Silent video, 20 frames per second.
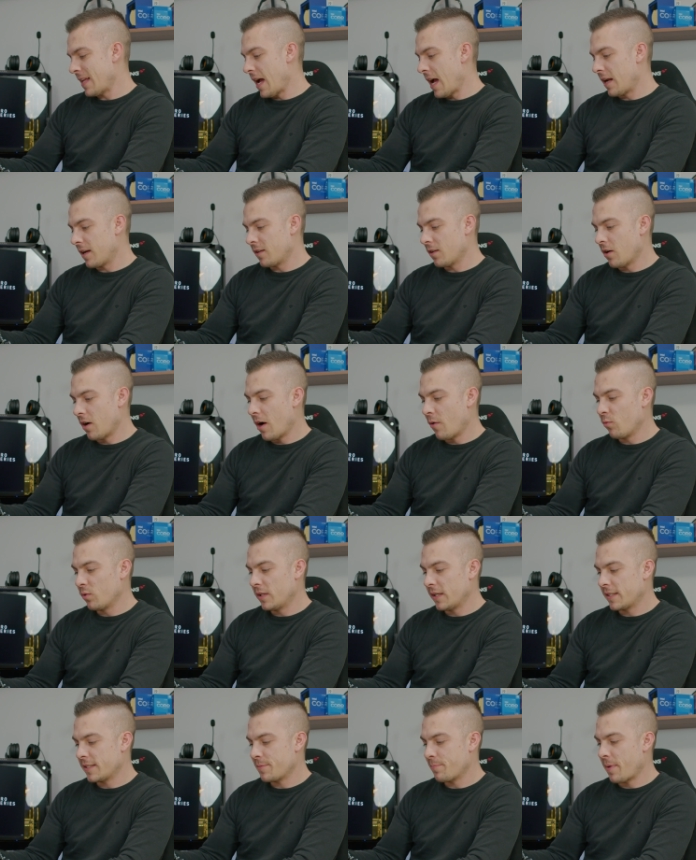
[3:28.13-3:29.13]
i don't know i
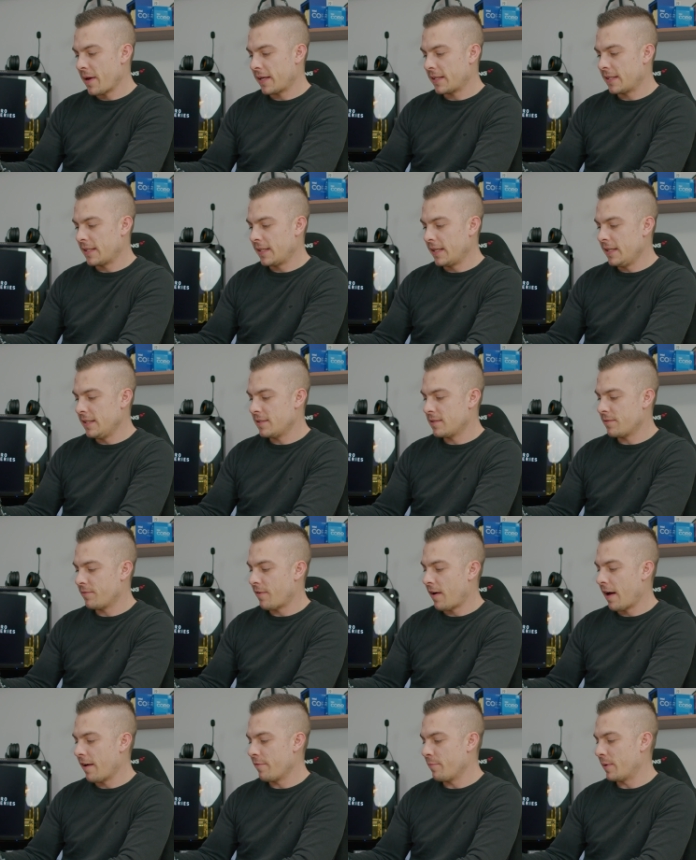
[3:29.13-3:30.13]
would expect at least
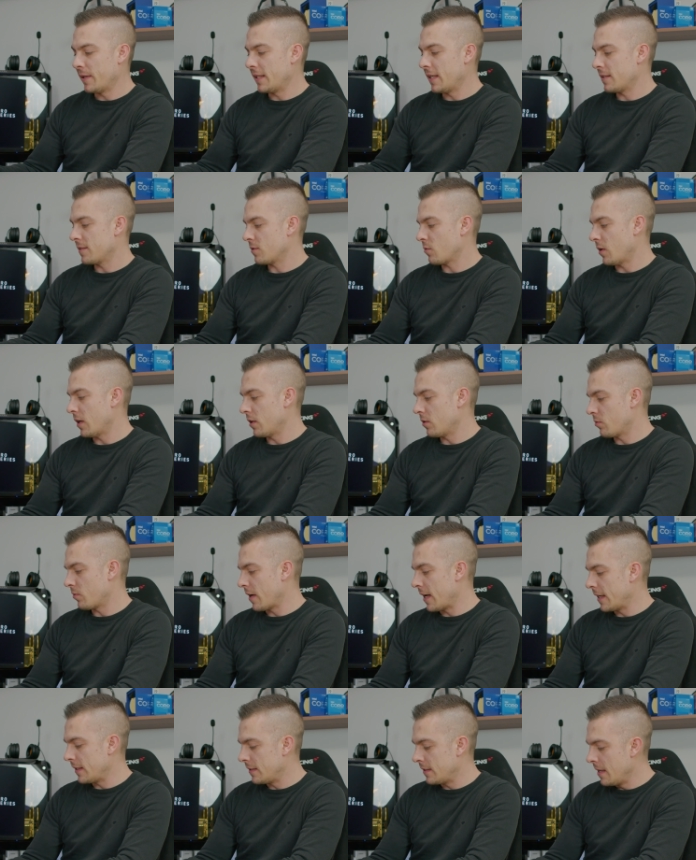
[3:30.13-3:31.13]
five but that's quite all
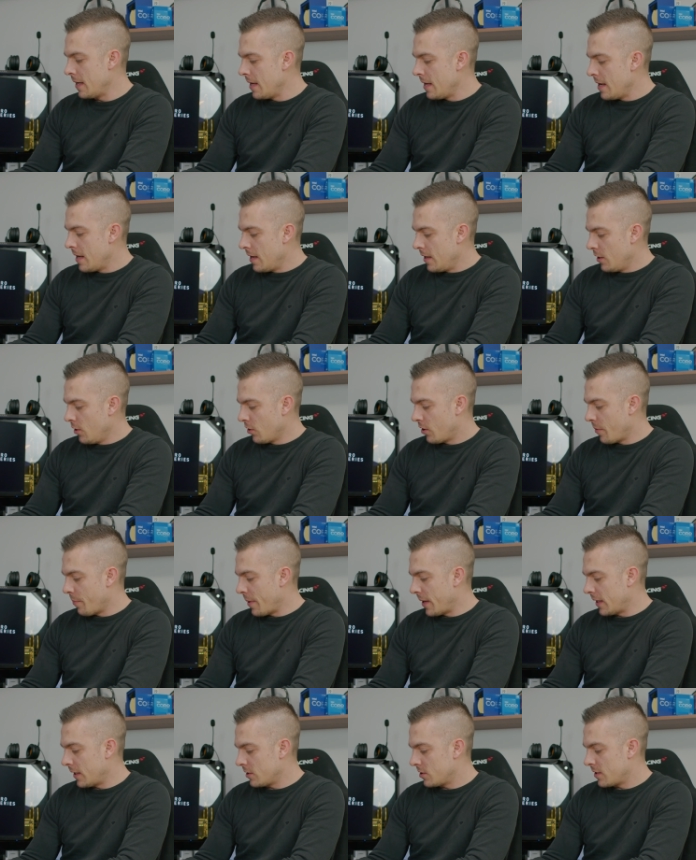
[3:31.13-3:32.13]
right you can
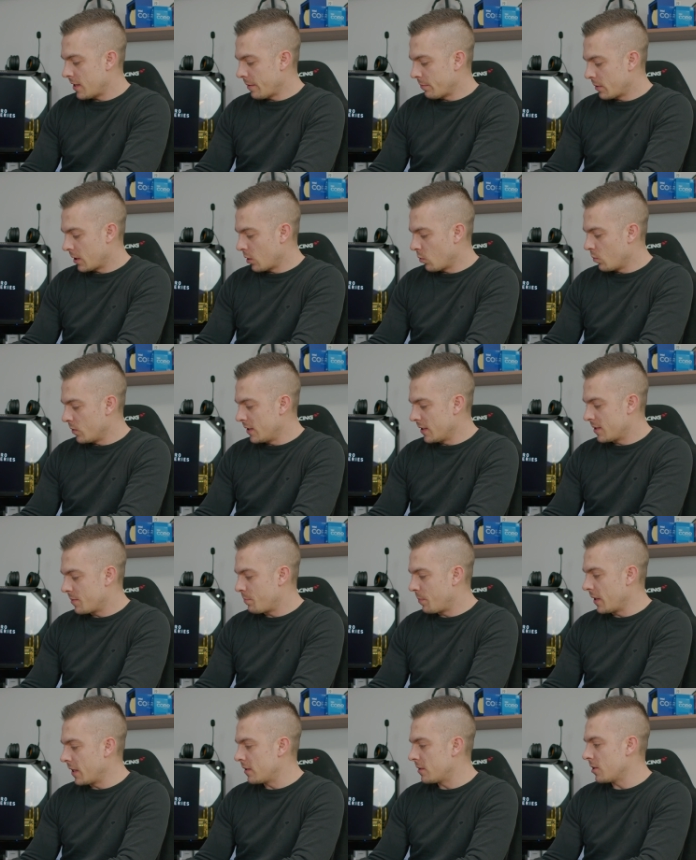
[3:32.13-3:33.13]
manage something with the
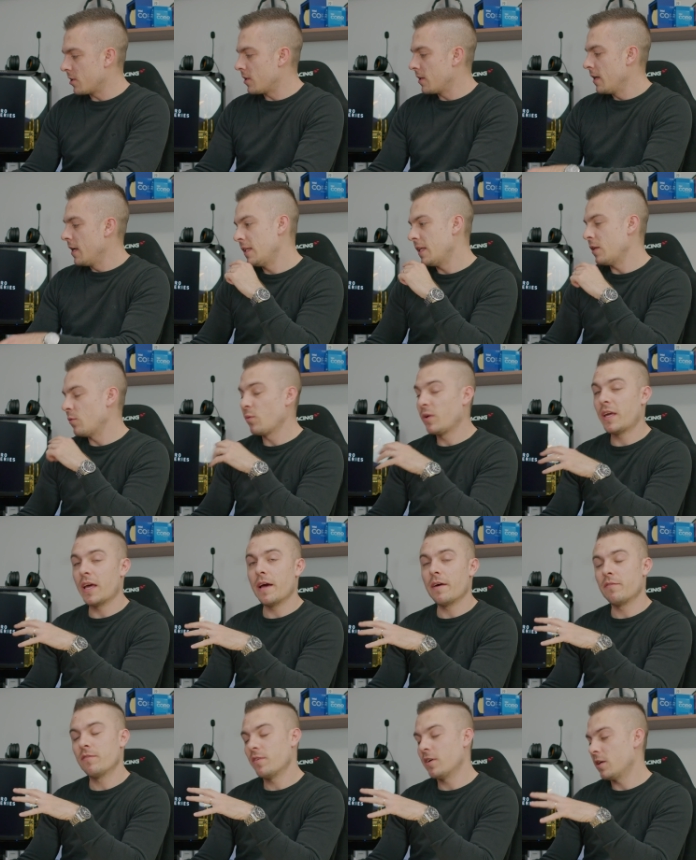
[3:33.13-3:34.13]
splitter. Then we
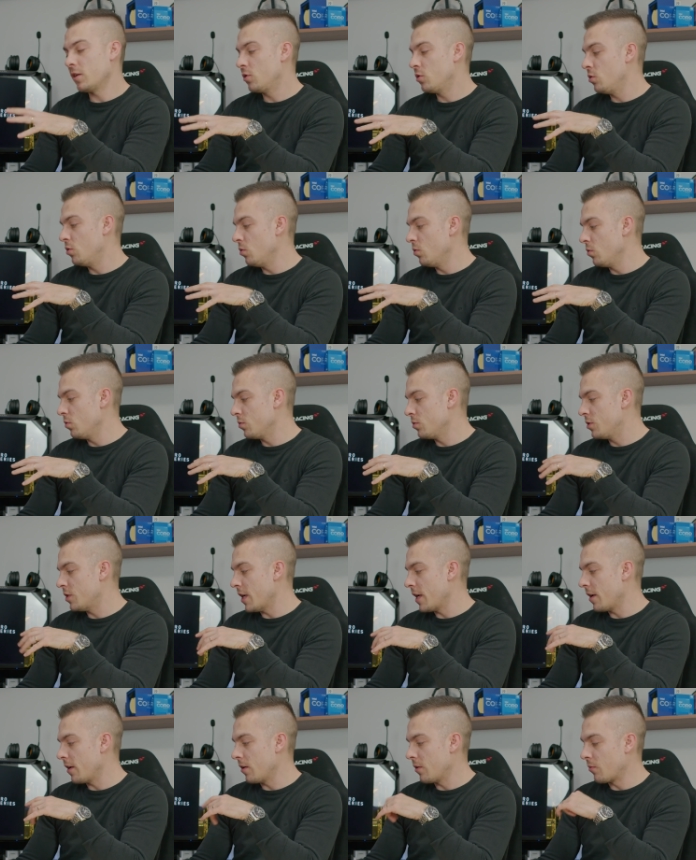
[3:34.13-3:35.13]
have uh, two
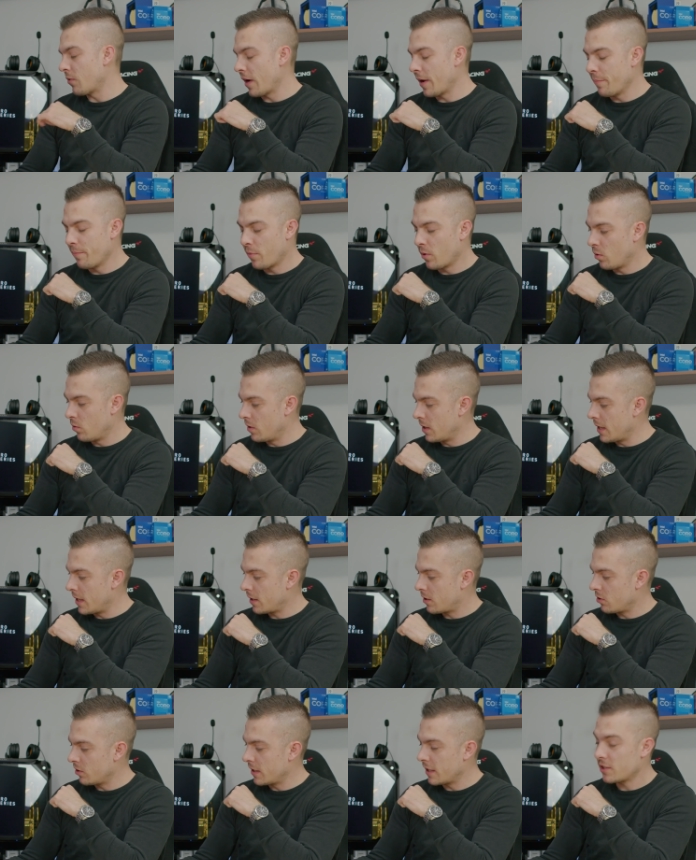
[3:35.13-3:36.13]
J rainbow
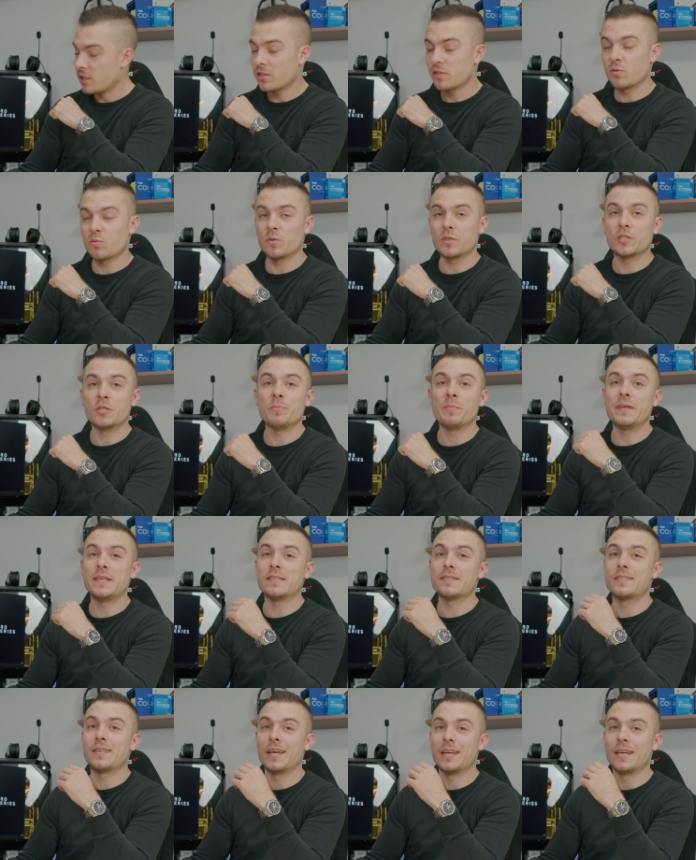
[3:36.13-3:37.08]
uh, connections, which means